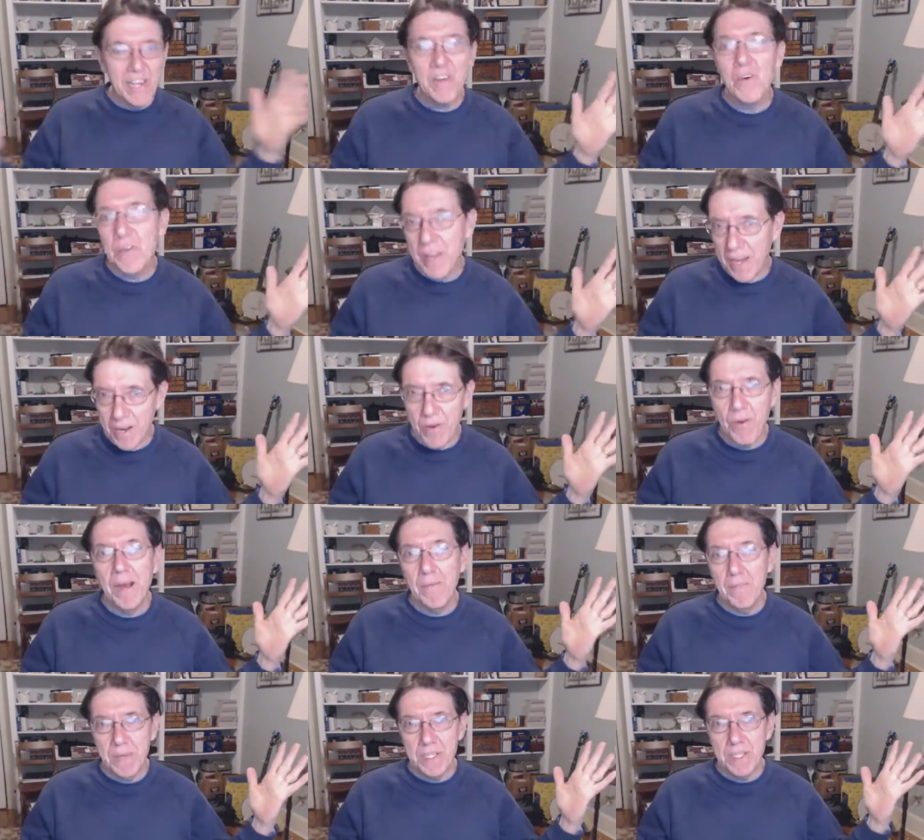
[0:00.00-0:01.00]
Let go of that
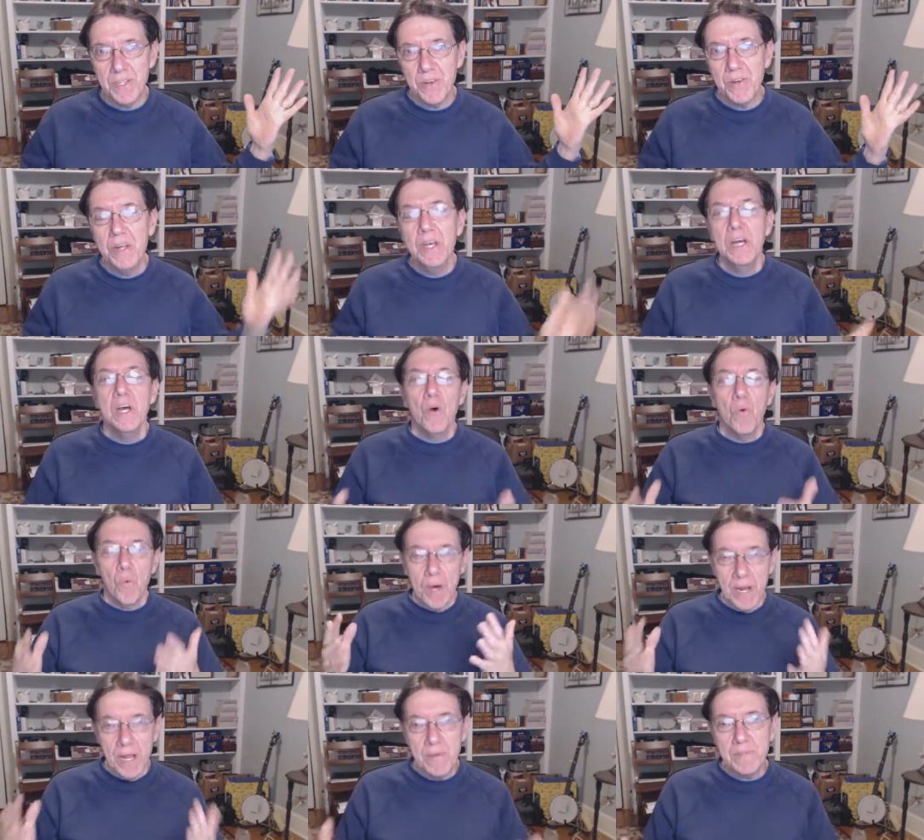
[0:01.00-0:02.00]
crap, mister.
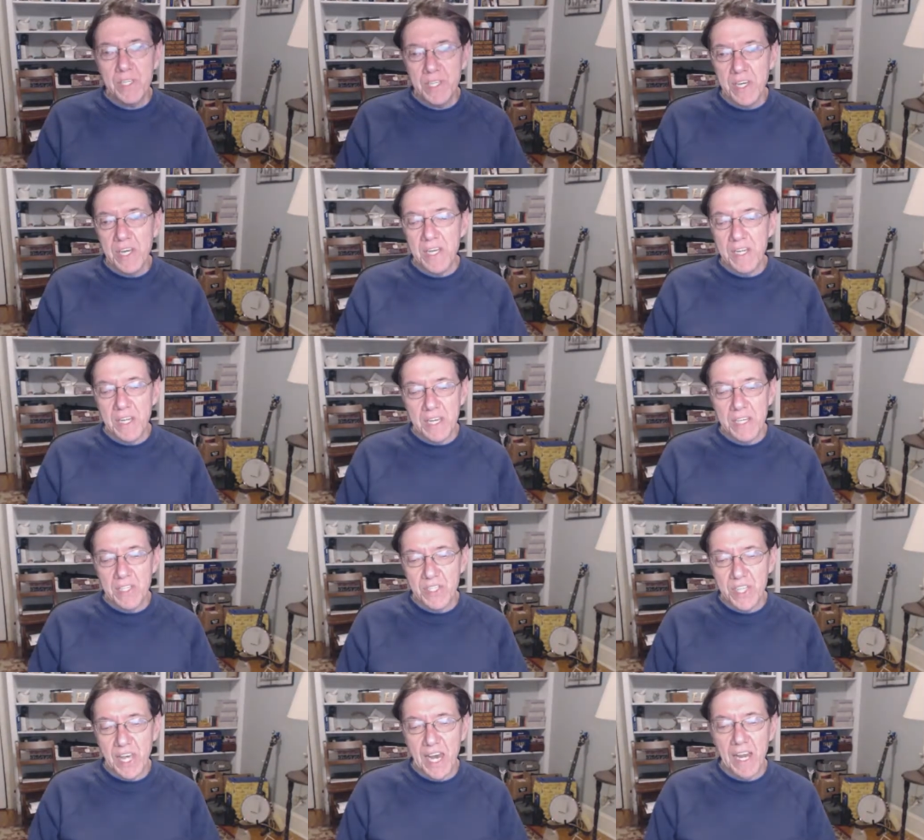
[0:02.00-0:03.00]
What I'm saying
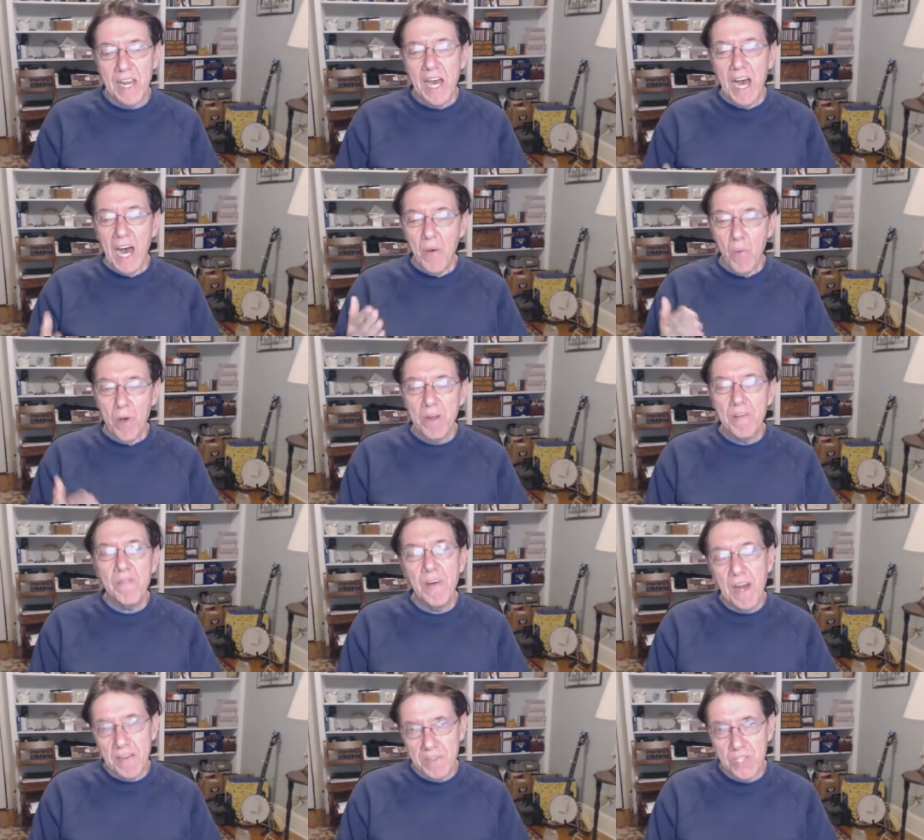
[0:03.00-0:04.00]
is that I
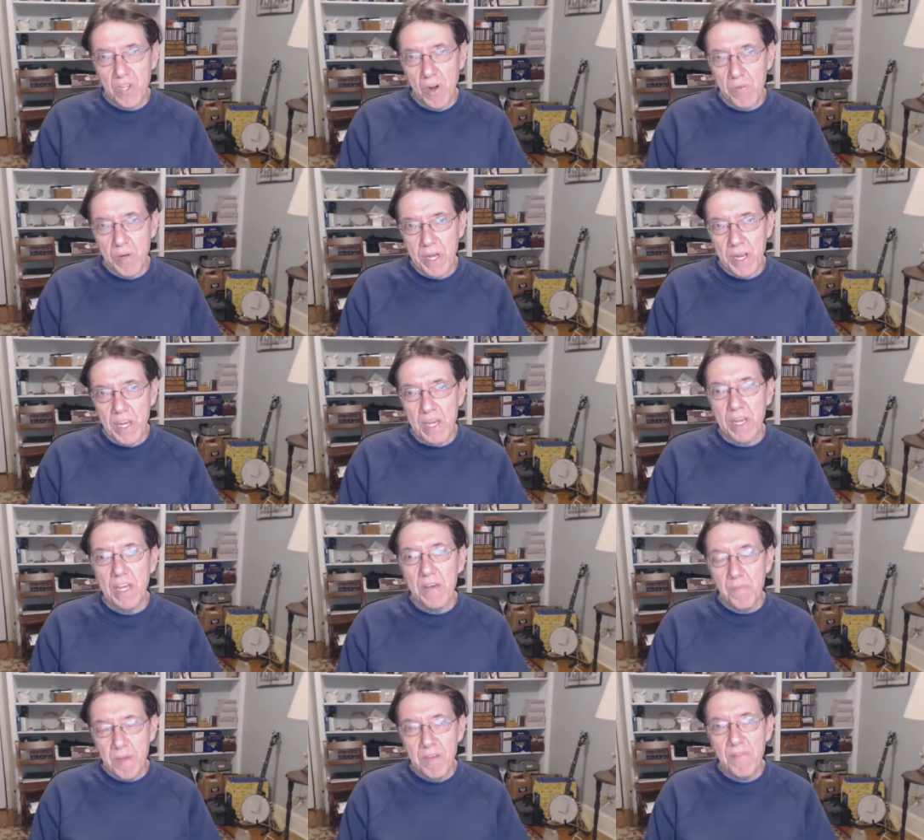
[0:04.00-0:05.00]
want a five-star
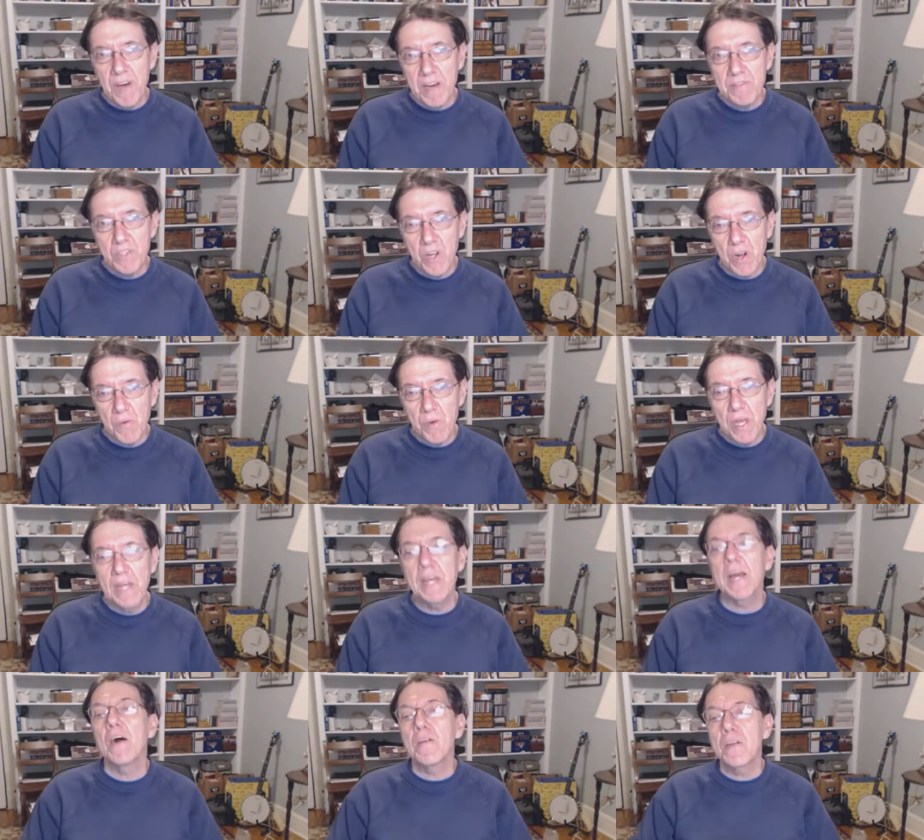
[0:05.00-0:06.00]
rating. Give me a five-star
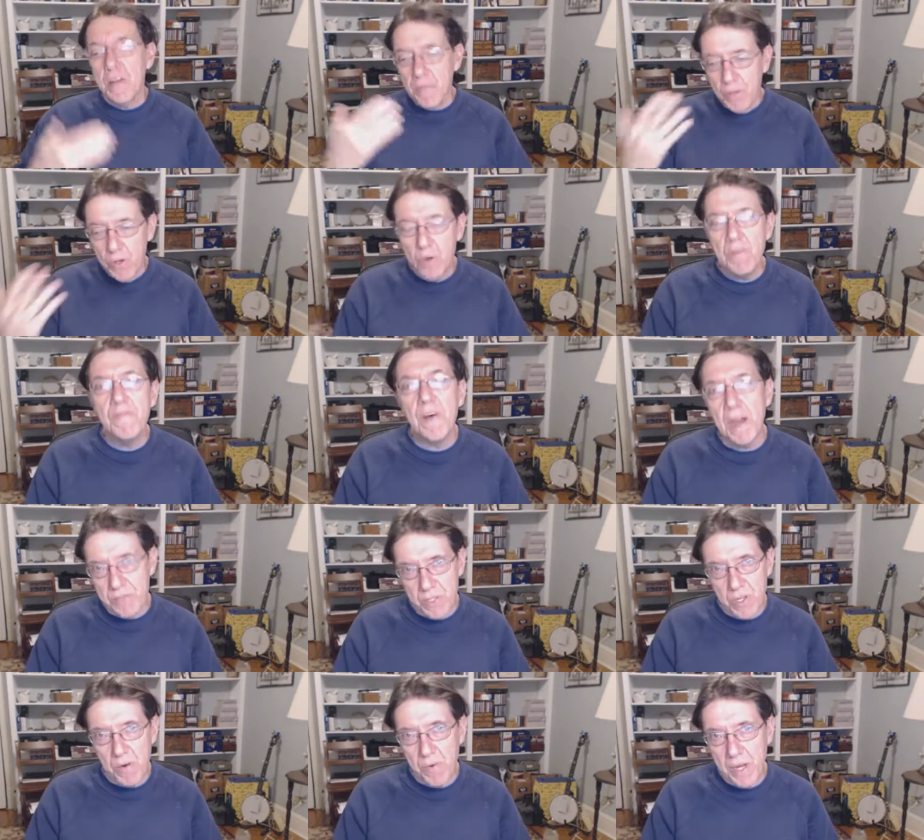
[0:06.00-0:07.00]
rating, I'll give you a
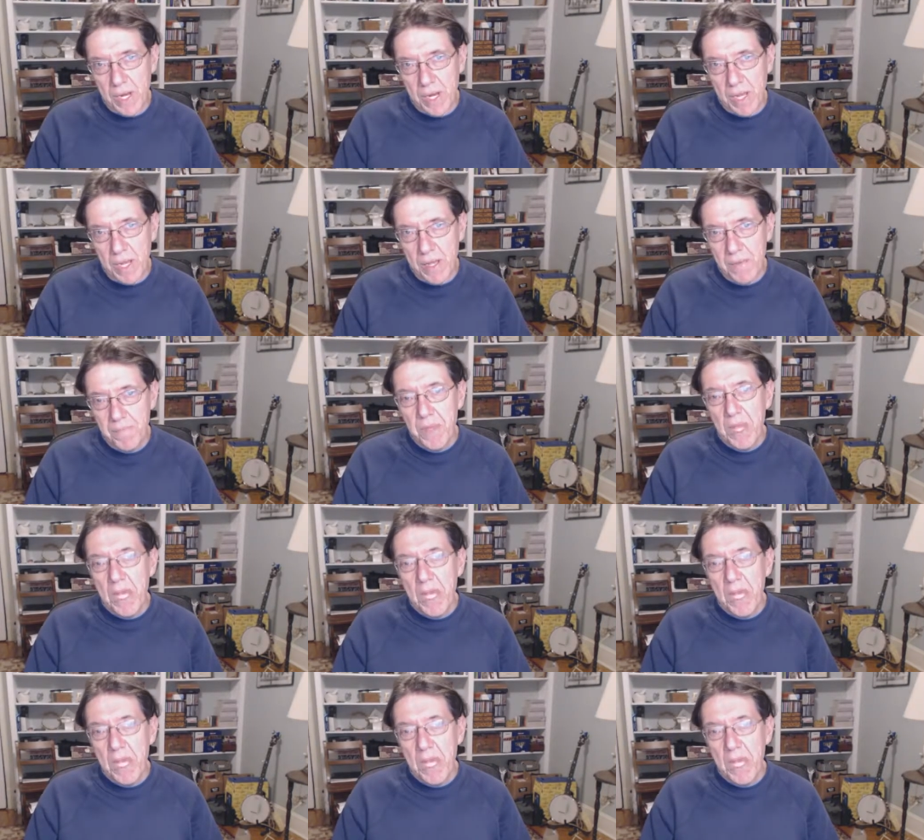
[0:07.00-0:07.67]
five-star rating.